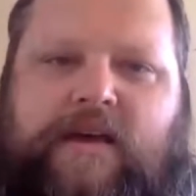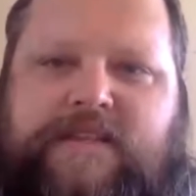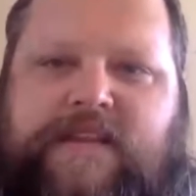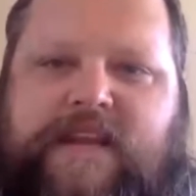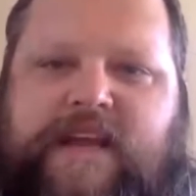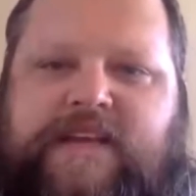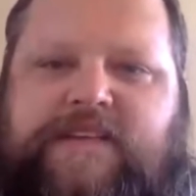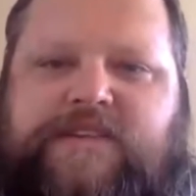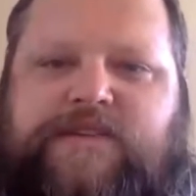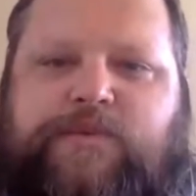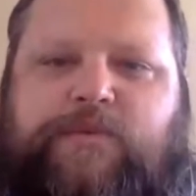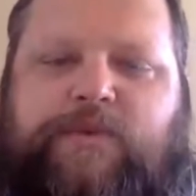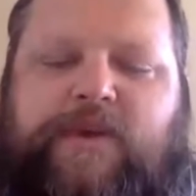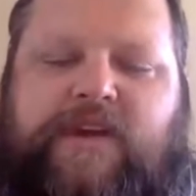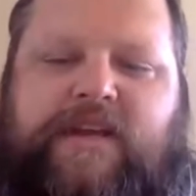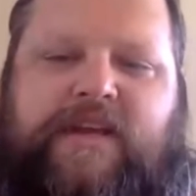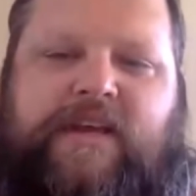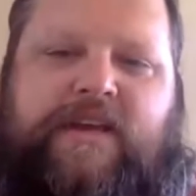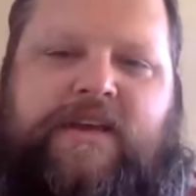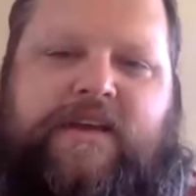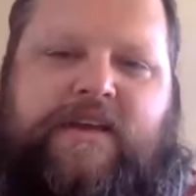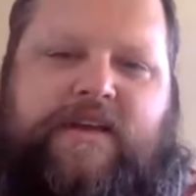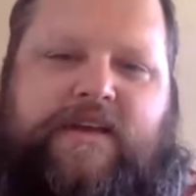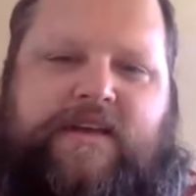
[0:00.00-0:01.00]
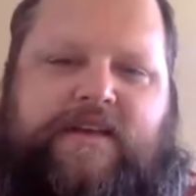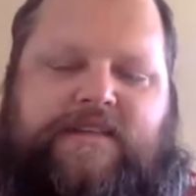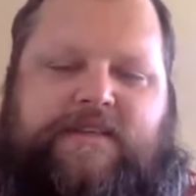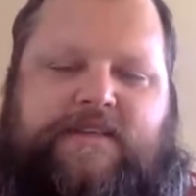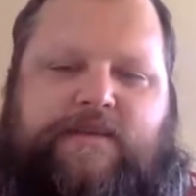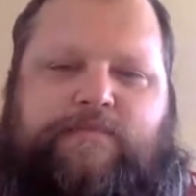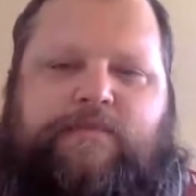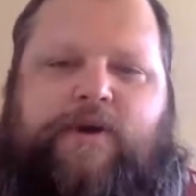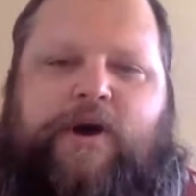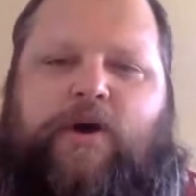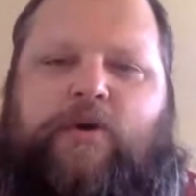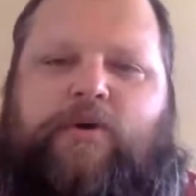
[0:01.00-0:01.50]
Today's reading
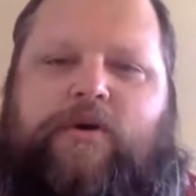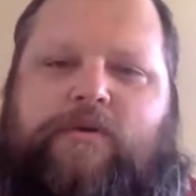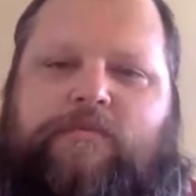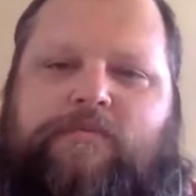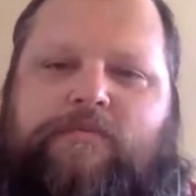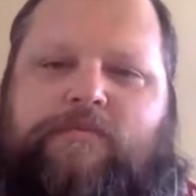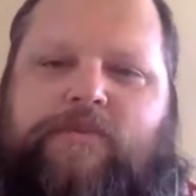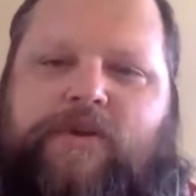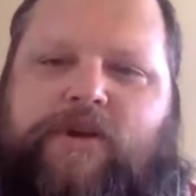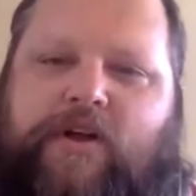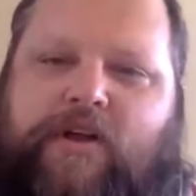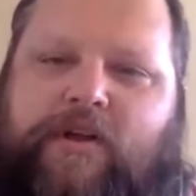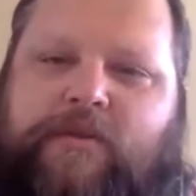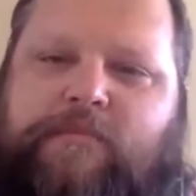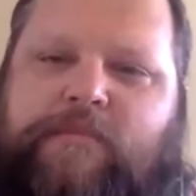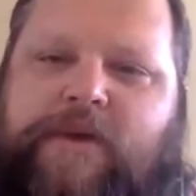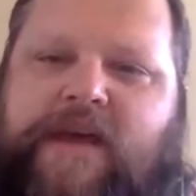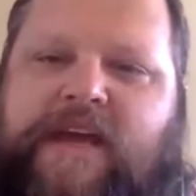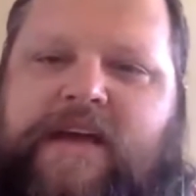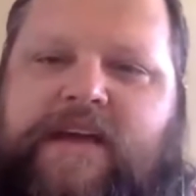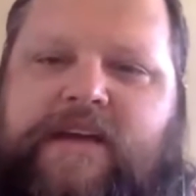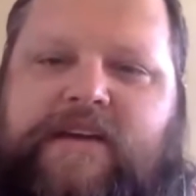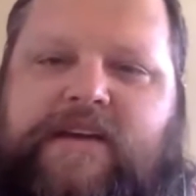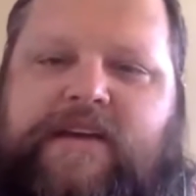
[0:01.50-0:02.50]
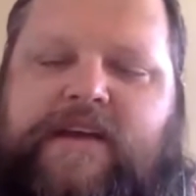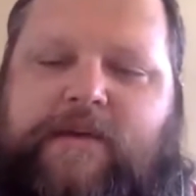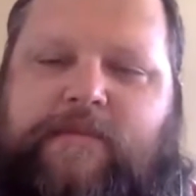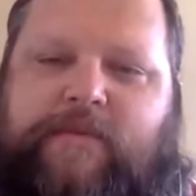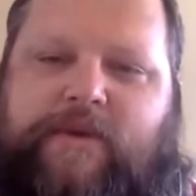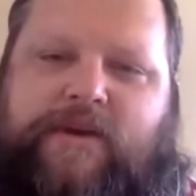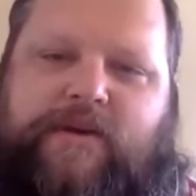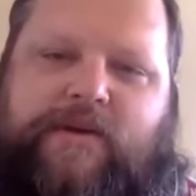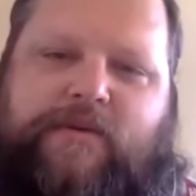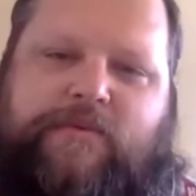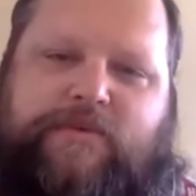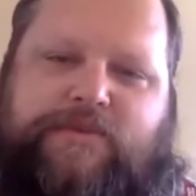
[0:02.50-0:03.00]
is a poem called
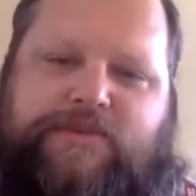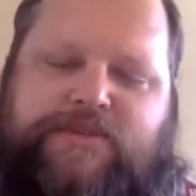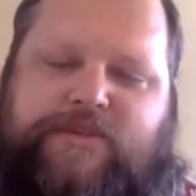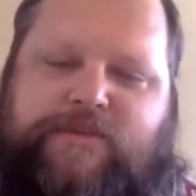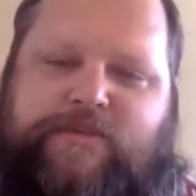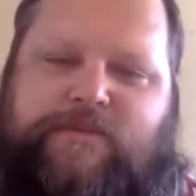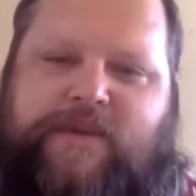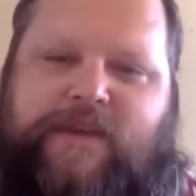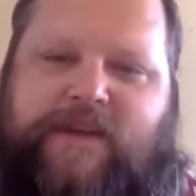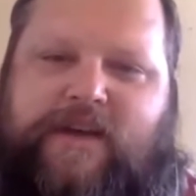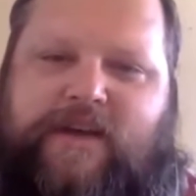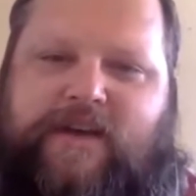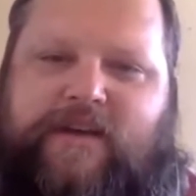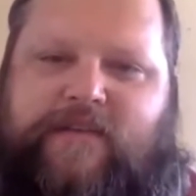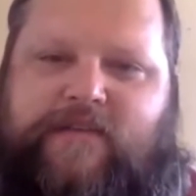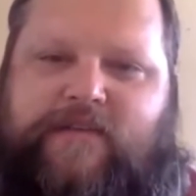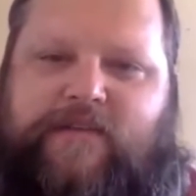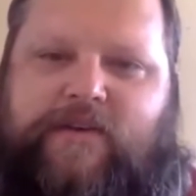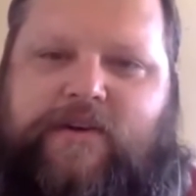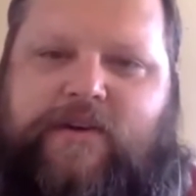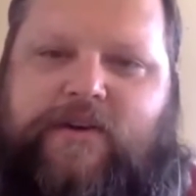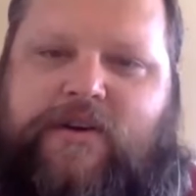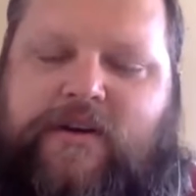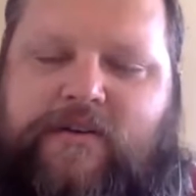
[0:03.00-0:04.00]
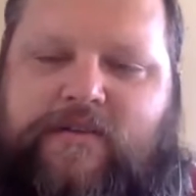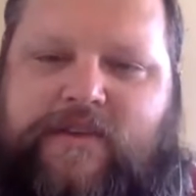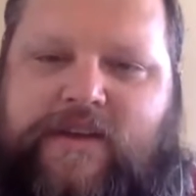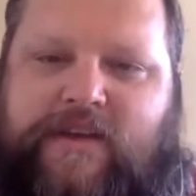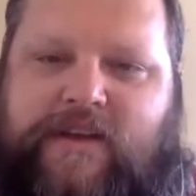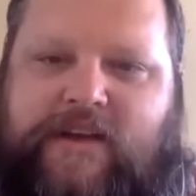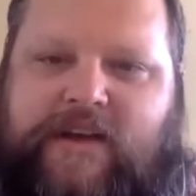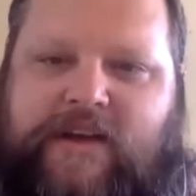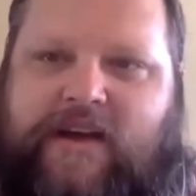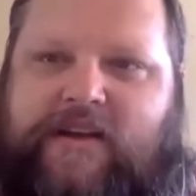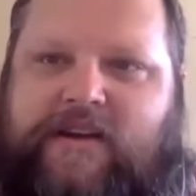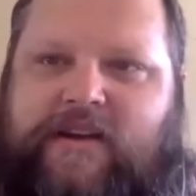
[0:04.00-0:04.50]
Pandemic, which you may have heard of.
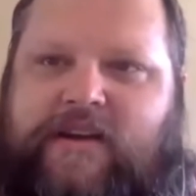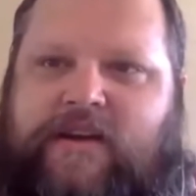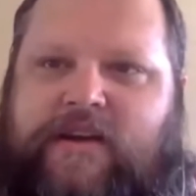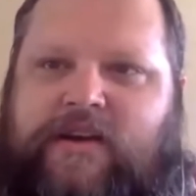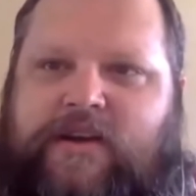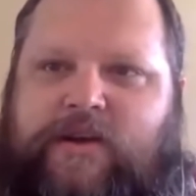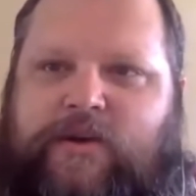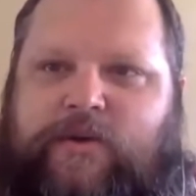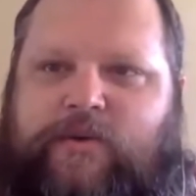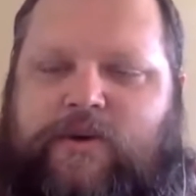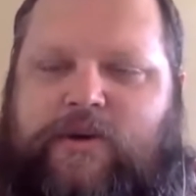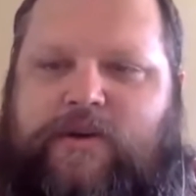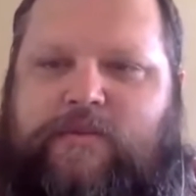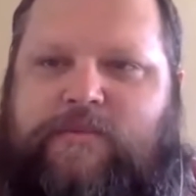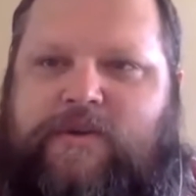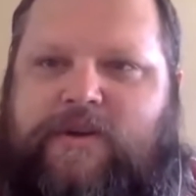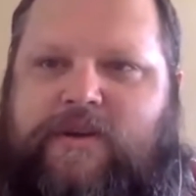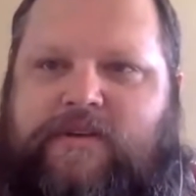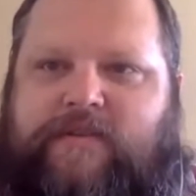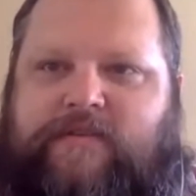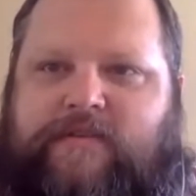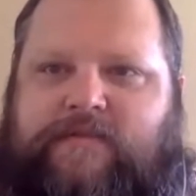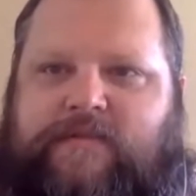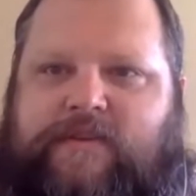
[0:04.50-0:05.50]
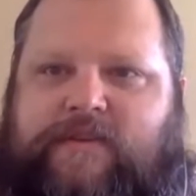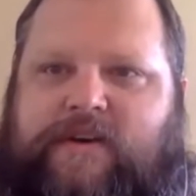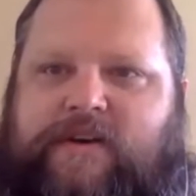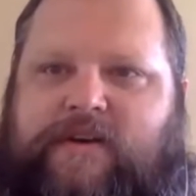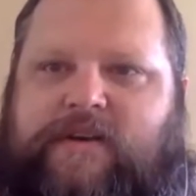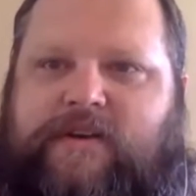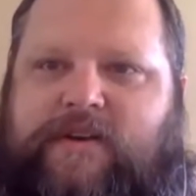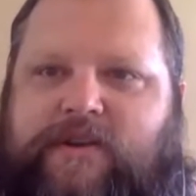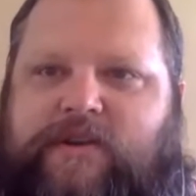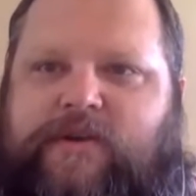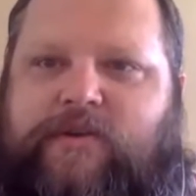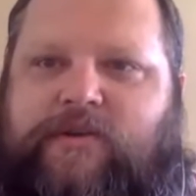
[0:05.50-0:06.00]
It got quite a bit of
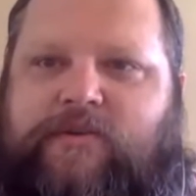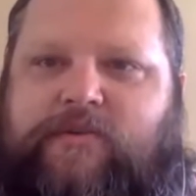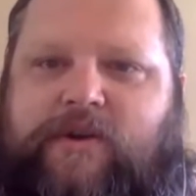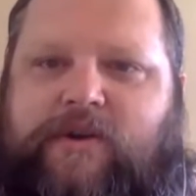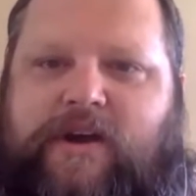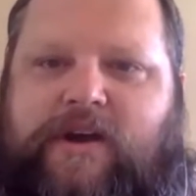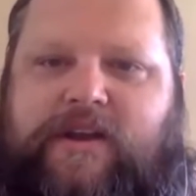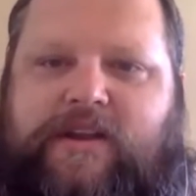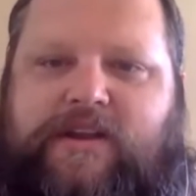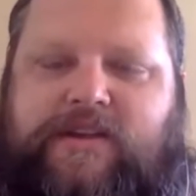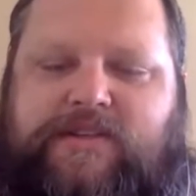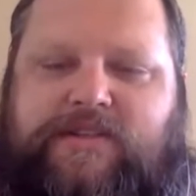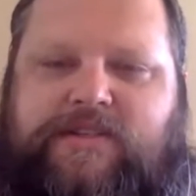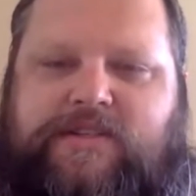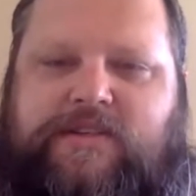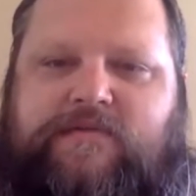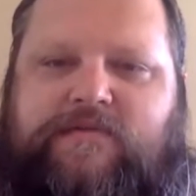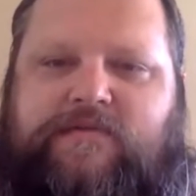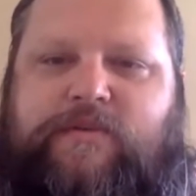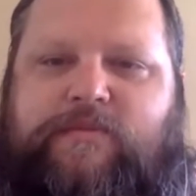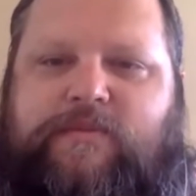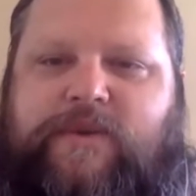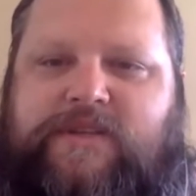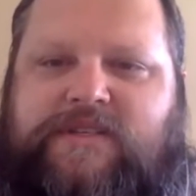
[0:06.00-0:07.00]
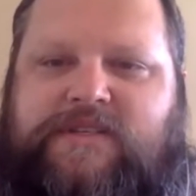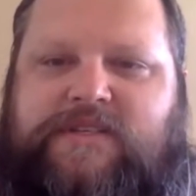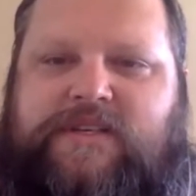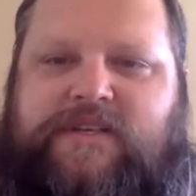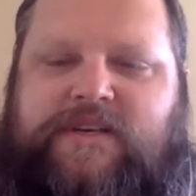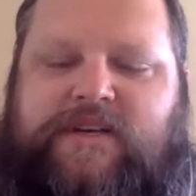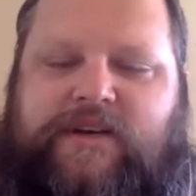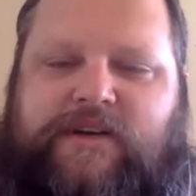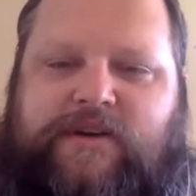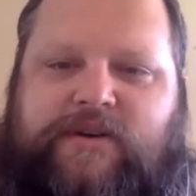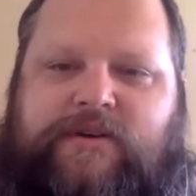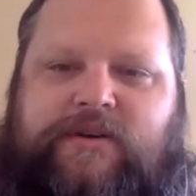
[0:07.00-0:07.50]
uh, notoriety just a few
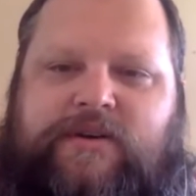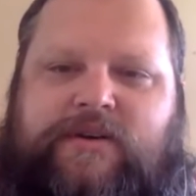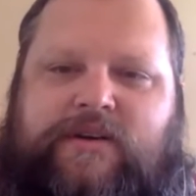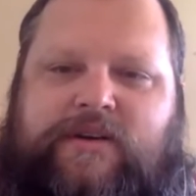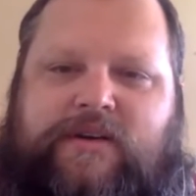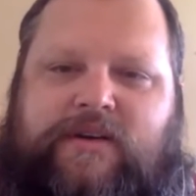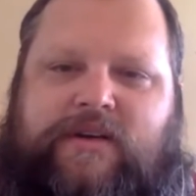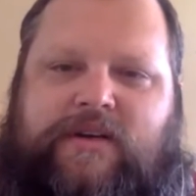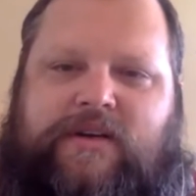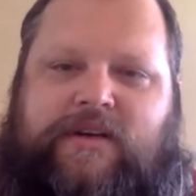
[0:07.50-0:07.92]
months ago.